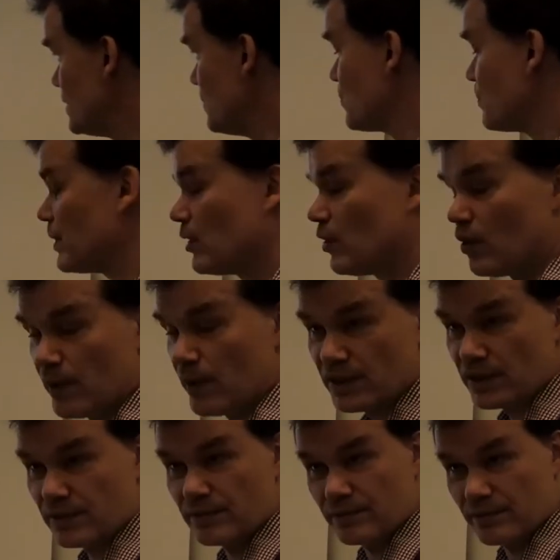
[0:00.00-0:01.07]
seem to be
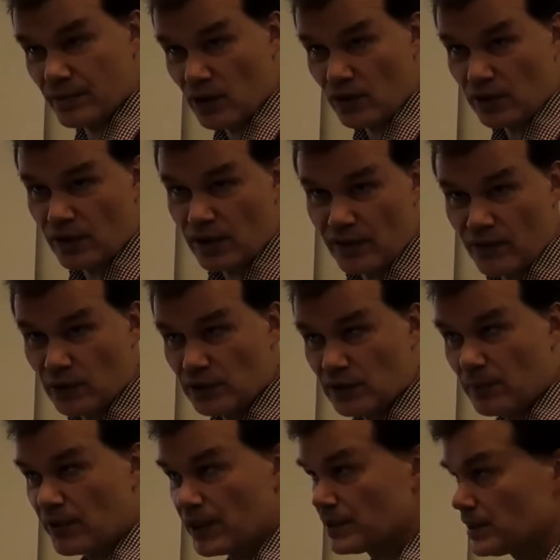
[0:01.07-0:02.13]
always monotonic for
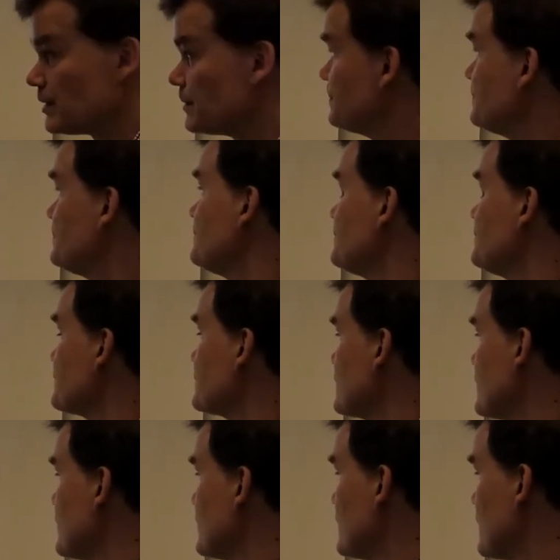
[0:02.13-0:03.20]
some reason.
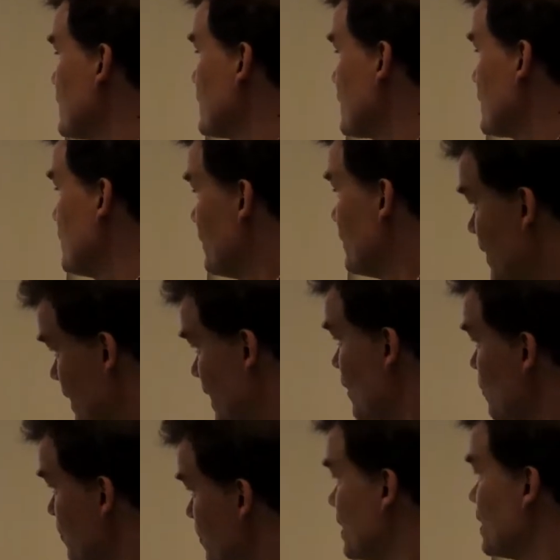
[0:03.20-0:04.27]
So it
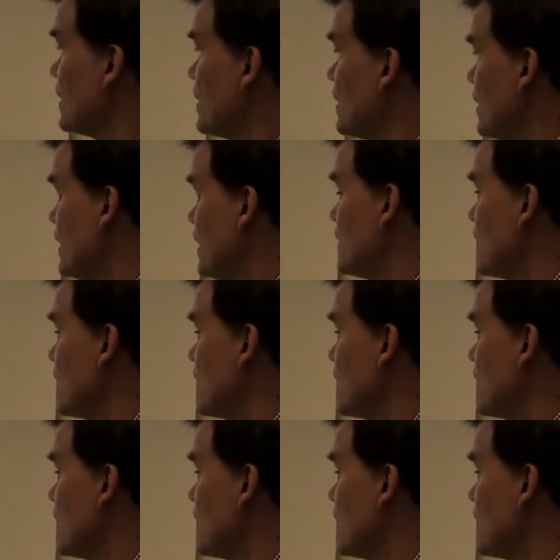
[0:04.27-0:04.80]
cannot be